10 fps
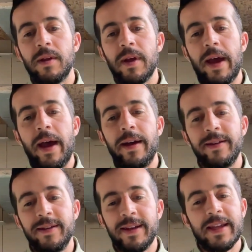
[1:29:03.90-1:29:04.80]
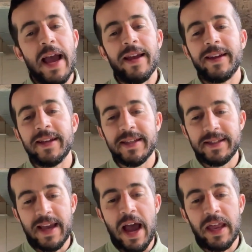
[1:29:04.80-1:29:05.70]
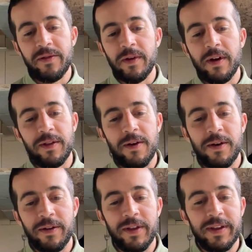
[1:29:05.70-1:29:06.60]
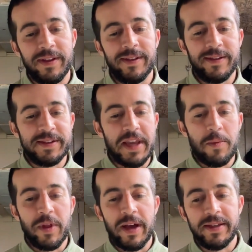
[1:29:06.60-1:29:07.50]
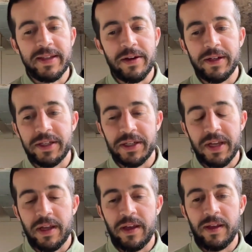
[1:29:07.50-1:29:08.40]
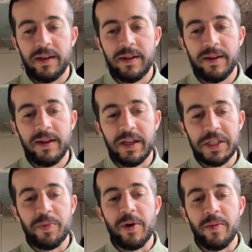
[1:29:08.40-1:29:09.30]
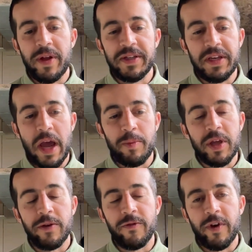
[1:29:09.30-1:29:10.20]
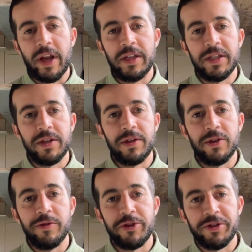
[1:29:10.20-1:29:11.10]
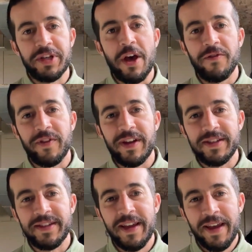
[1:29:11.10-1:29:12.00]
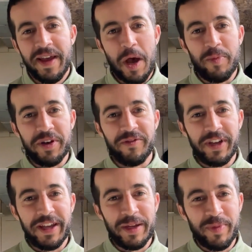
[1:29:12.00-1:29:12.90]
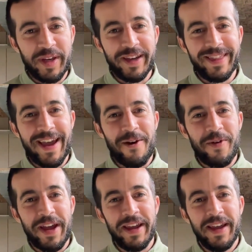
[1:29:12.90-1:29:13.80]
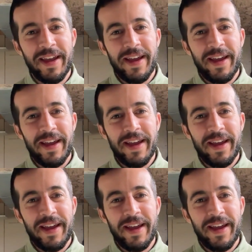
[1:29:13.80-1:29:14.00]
I guess it's kind of along the same lines there. Is just experimenting, not being afraid to use yourself as a bit of a guinea pig in that way.